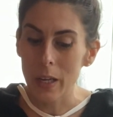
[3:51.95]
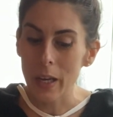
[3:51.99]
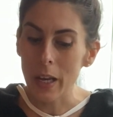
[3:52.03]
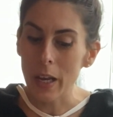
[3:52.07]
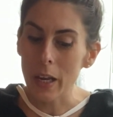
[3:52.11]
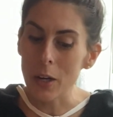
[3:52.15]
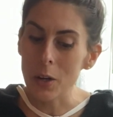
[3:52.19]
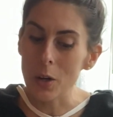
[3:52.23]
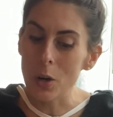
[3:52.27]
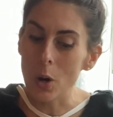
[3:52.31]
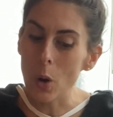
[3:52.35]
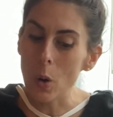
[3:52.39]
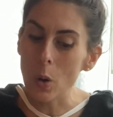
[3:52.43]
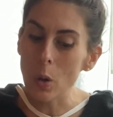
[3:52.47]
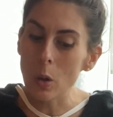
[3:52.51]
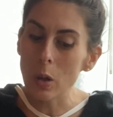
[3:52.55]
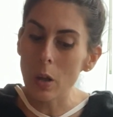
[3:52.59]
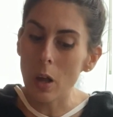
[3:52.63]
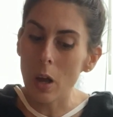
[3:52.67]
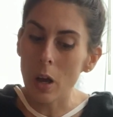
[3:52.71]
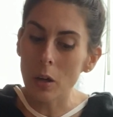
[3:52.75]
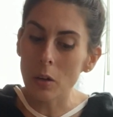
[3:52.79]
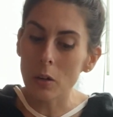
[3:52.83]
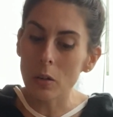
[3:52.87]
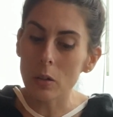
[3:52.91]
and no
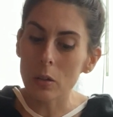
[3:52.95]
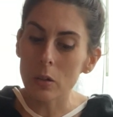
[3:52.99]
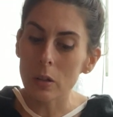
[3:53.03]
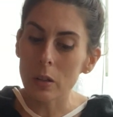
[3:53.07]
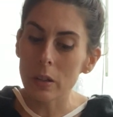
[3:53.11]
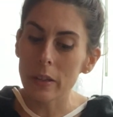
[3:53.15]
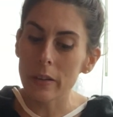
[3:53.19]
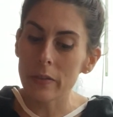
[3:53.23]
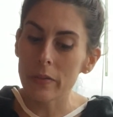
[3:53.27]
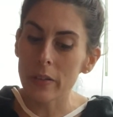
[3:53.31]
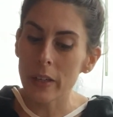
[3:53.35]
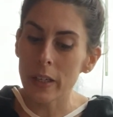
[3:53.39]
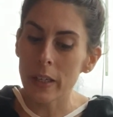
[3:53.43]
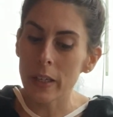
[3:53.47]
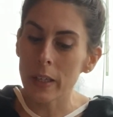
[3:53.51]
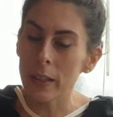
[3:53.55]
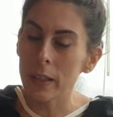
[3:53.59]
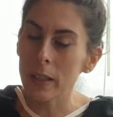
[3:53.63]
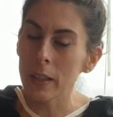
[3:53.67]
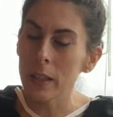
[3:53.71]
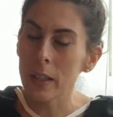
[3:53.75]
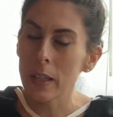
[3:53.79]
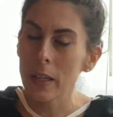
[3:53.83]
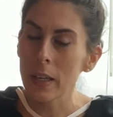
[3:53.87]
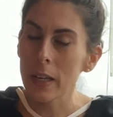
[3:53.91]
longer
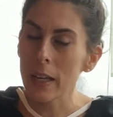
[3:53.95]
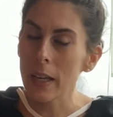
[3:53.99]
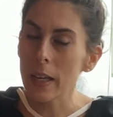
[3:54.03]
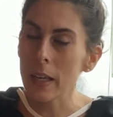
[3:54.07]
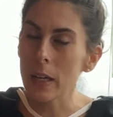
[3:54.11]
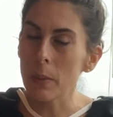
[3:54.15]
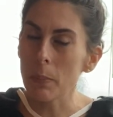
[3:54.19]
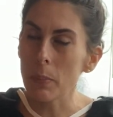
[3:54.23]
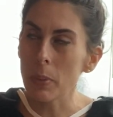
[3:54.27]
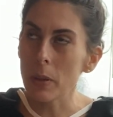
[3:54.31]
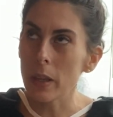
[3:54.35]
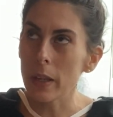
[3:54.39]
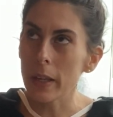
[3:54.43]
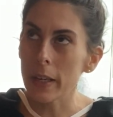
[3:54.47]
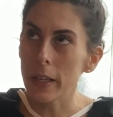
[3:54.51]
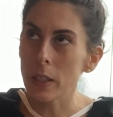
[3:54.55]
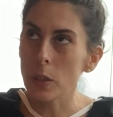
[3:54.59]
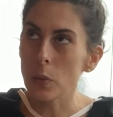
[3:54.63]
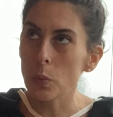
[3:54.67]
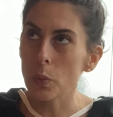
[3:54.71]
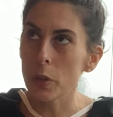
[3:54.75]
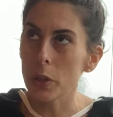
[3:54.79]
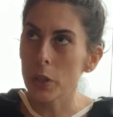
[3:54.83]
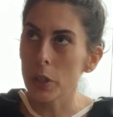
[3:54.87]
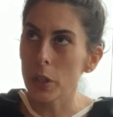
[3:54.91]
living in a place
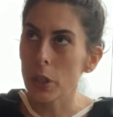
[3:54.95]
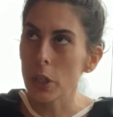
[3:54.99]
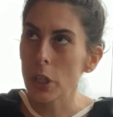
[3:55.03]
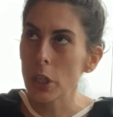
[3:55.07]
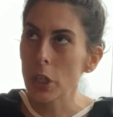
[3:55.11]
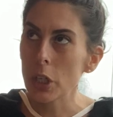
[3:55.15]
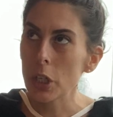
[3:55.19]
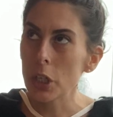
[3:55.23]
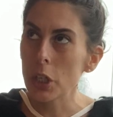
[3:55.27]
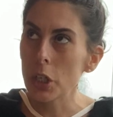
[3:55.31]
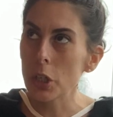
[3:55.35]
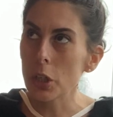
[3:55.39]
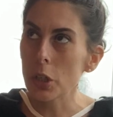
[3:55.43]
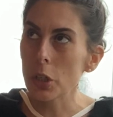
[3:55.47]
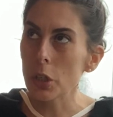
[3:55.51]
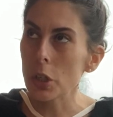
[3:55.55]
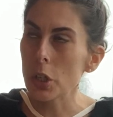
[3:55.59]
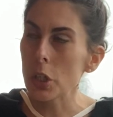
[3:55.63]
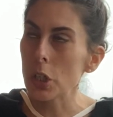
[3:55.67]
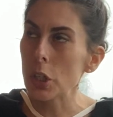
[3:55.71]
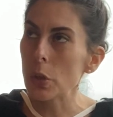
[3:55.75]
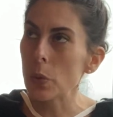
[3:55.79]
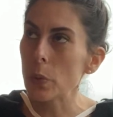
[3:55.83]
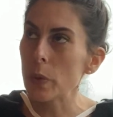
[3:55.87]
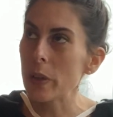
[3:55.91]
where
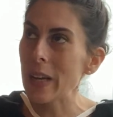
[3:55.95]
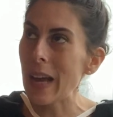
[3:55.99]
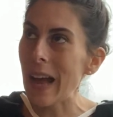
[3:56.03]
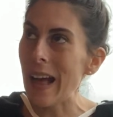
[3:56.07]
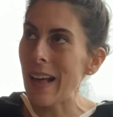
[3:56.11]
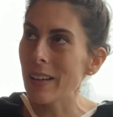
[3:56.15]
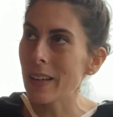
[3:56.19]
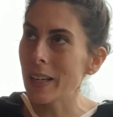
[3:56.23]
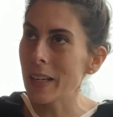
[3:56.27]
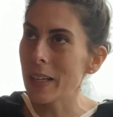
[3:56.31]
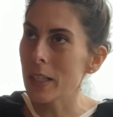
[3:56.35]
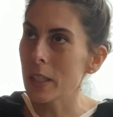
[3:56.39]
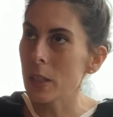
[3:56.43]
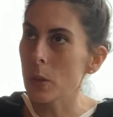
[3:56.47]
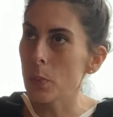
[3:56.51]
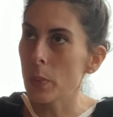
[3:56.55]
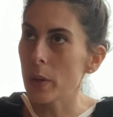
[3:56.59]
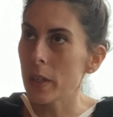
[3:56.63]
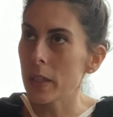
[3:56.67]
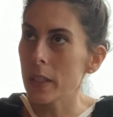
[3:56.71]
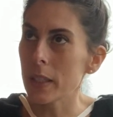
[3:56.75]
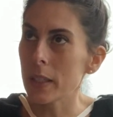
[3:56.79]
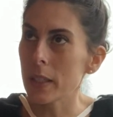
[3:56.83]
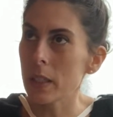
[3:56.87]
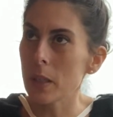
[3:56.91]
your reality is
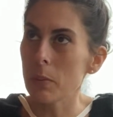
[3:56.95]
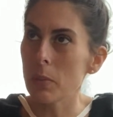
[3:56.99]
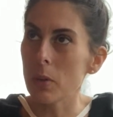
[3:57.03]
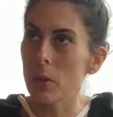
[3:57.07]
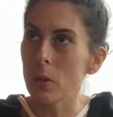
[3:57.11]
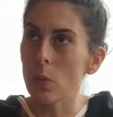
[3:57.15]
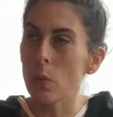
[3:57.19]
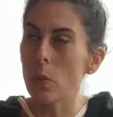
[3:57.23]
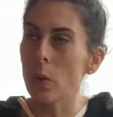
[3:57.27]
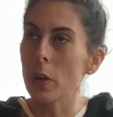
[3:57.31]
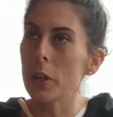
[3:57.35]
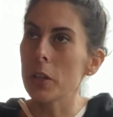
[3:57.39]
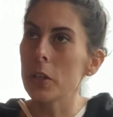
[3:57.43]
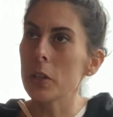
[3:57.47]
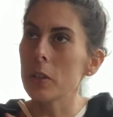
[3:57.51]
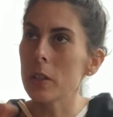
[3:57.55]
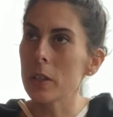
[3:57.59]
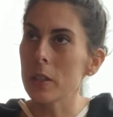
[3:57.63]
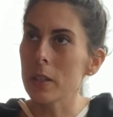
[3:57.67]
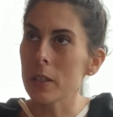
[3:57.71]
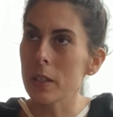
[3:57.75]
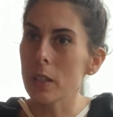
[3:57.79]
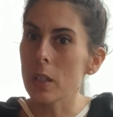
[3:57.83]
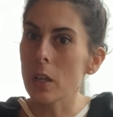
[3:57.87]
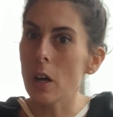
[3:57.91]
predictable, where you're
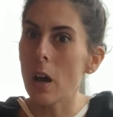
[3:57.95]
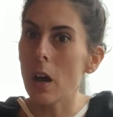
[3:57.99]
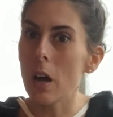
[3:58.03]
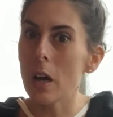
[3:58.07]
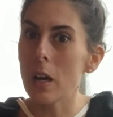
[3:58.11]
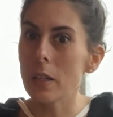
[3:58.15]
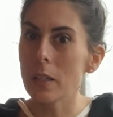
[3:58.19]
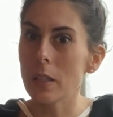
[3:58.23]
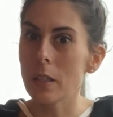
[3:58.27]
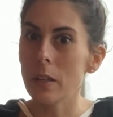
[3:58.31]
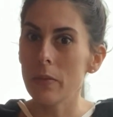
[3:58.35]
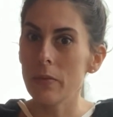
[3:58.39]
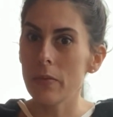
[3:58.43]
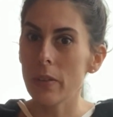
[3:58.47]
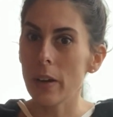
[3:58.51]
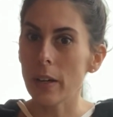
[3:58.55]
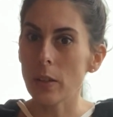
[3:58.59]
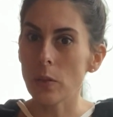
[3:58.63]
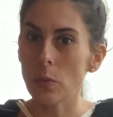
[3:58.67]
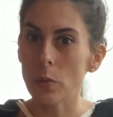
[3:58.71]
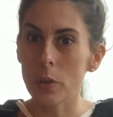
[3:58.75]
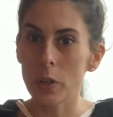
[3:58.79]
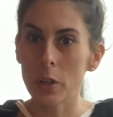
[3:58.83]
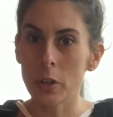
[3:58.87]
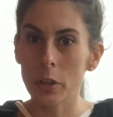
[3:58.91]
in this cause and
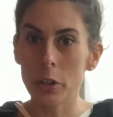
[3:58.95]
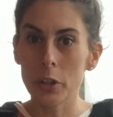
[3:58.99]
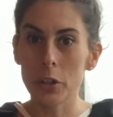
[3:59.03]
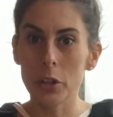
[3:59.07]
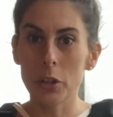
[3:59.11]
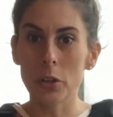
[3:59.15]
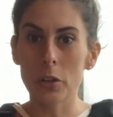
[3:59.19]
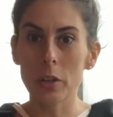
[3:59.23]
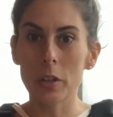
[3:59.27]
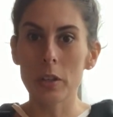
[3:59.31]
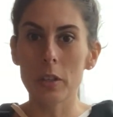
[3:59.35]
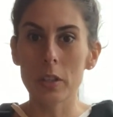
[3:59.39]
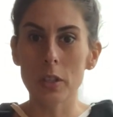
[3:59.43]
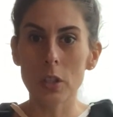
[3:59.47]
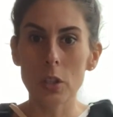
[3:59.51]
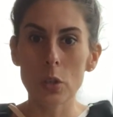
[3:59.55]
effect, where you're in this